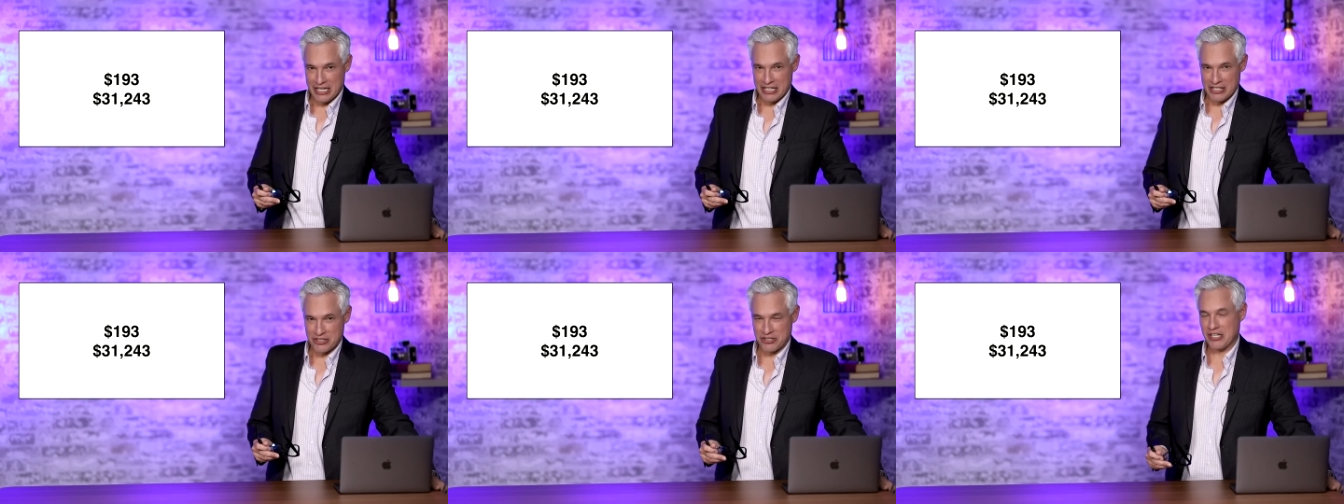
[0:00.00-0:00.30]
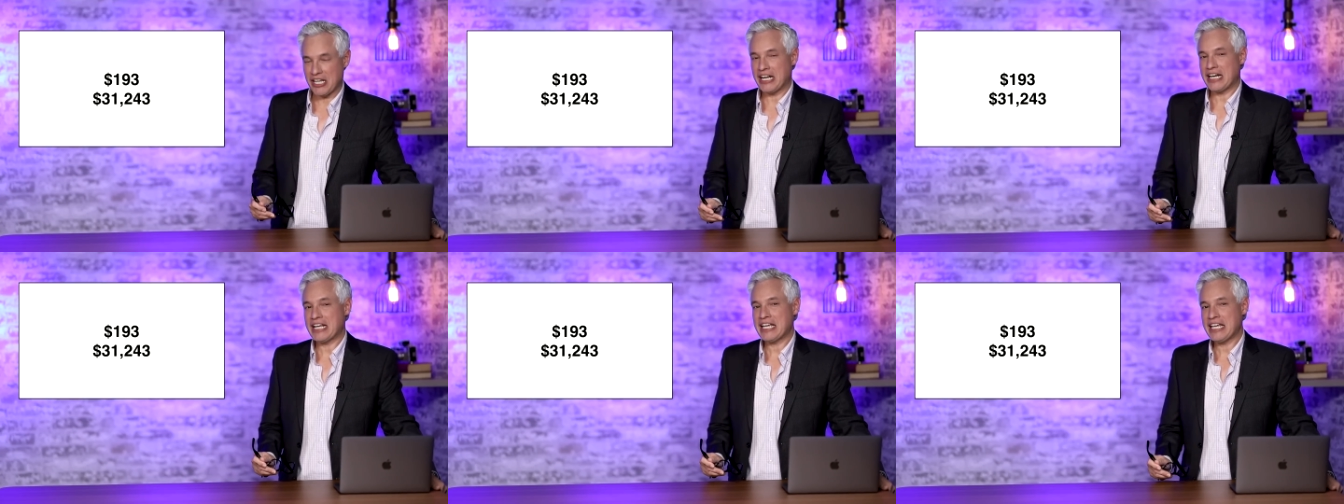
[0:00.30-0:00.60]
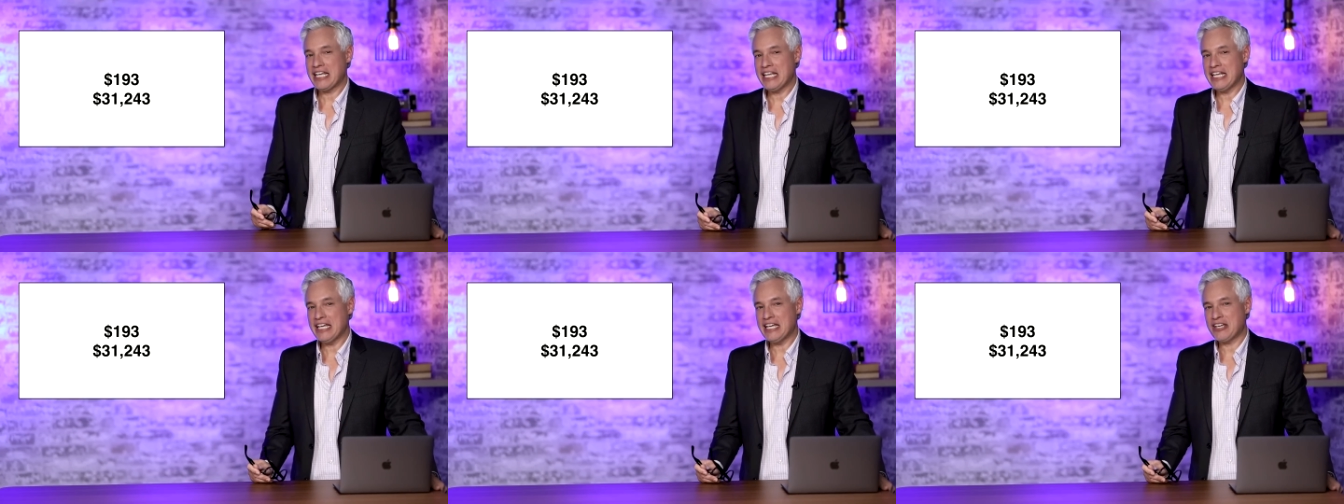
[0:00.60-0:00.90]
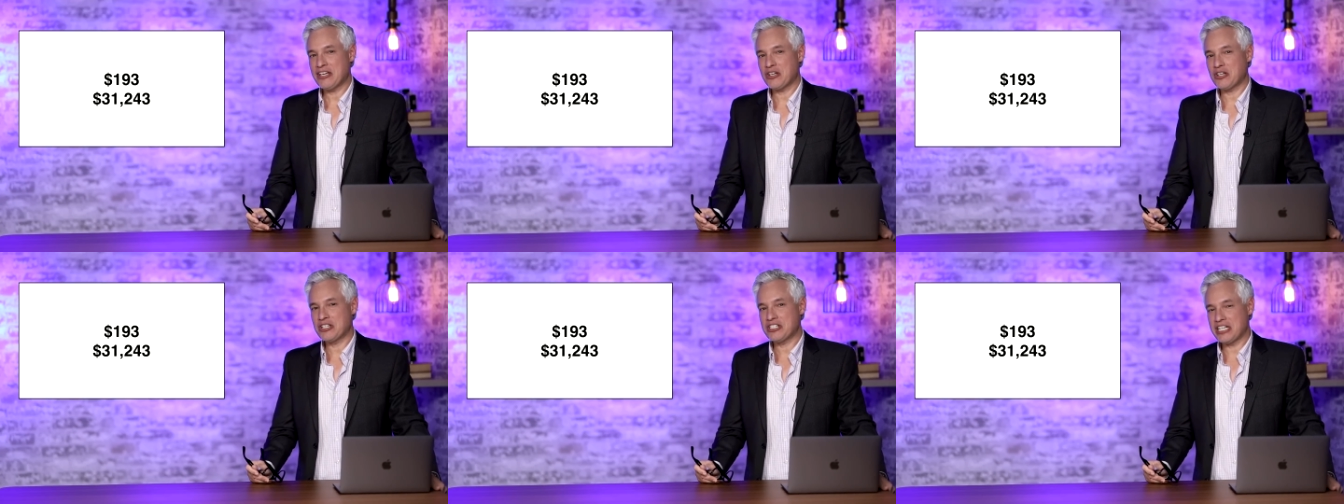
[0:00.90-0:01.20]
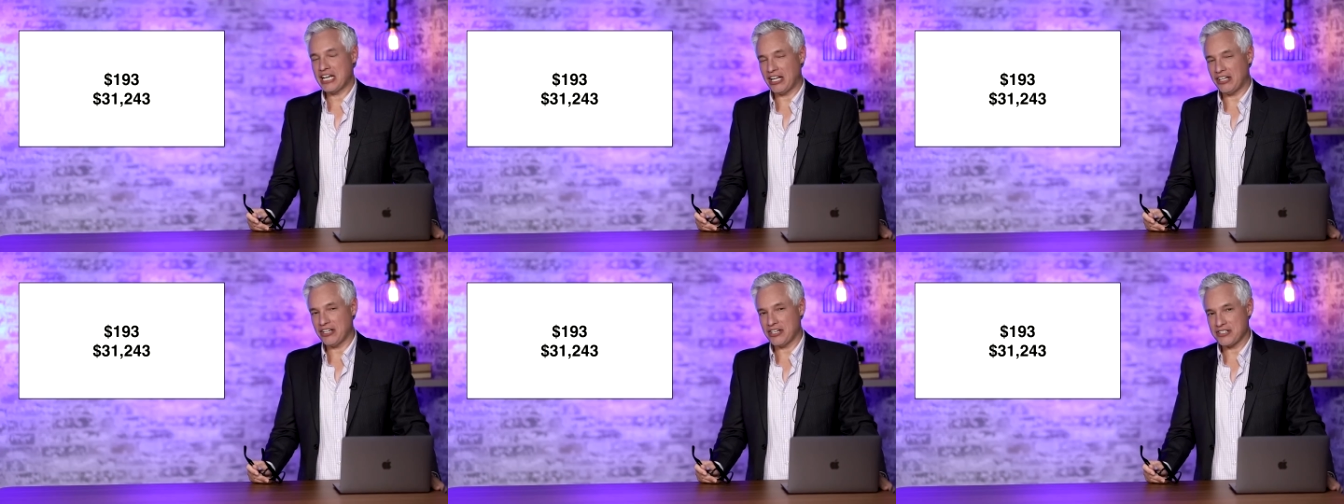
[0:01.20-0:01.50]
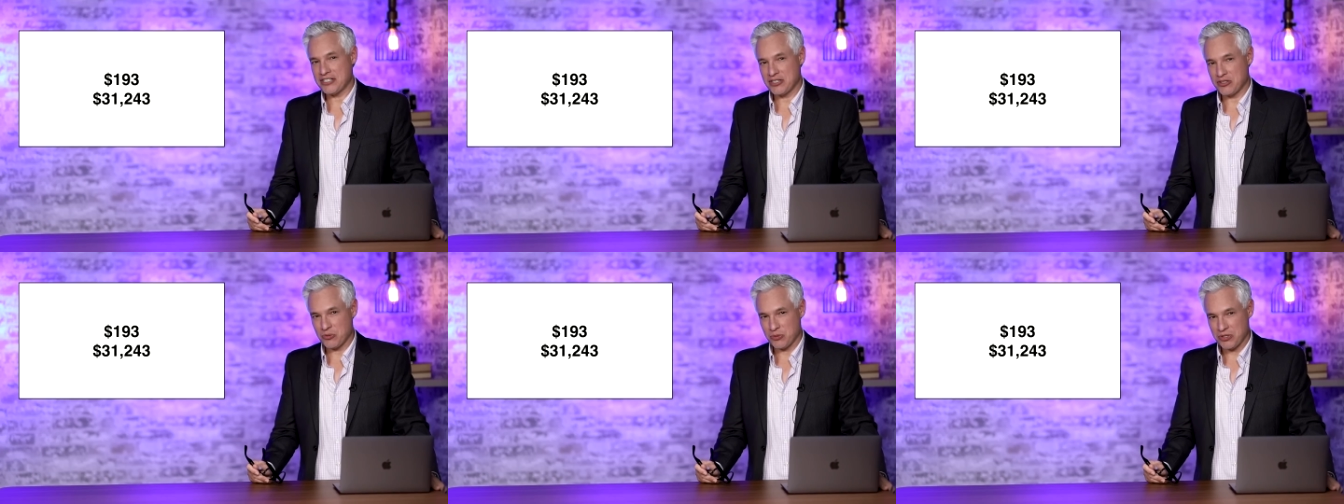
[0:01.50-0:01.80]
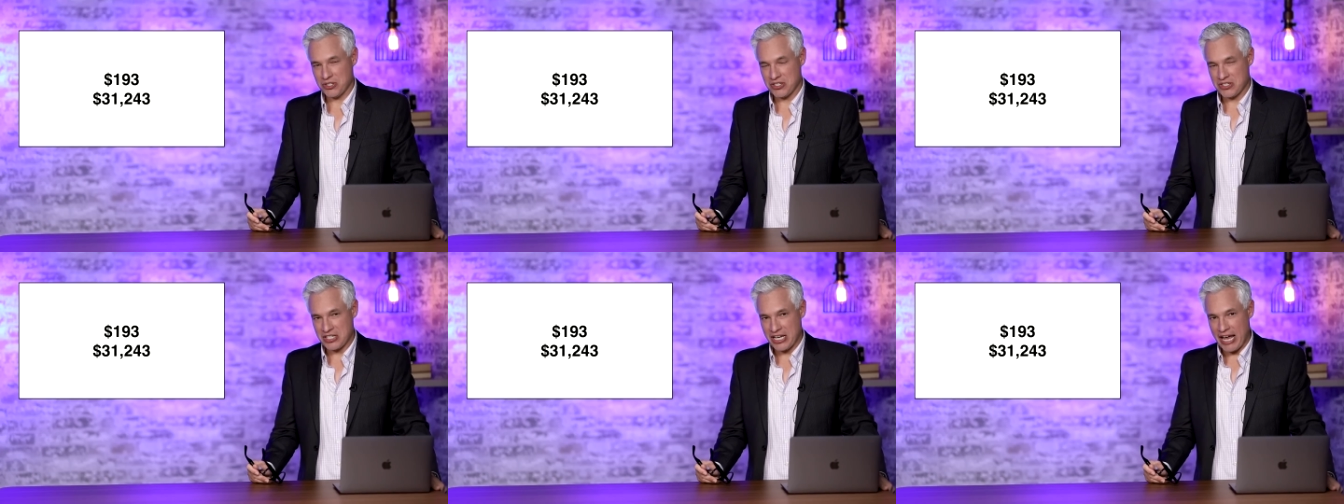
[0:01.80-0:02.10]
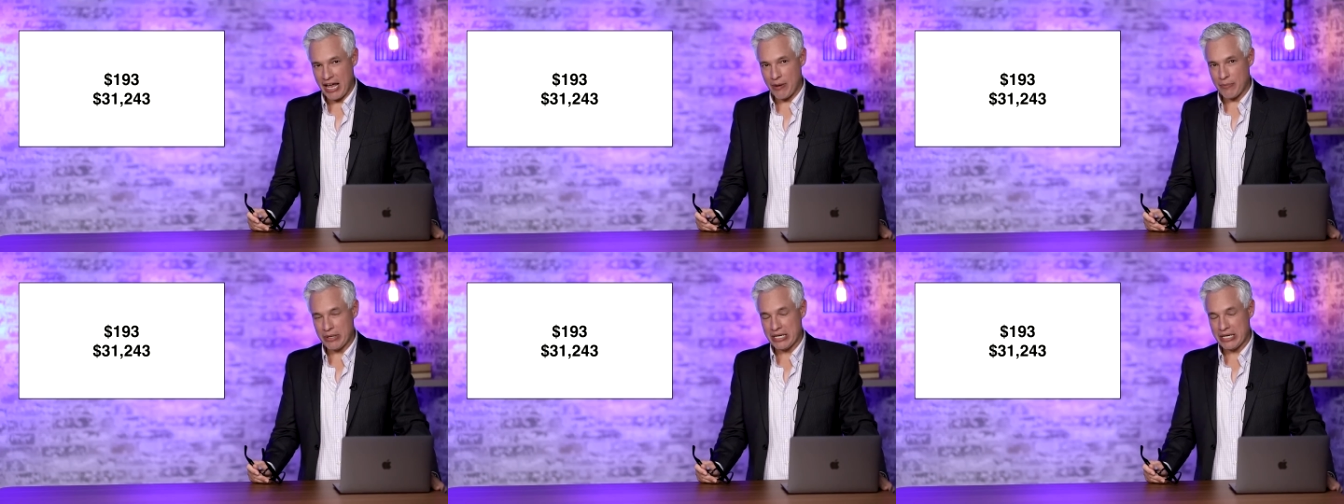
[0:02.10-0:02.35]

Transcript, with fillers: so that he could tell us this was a scam.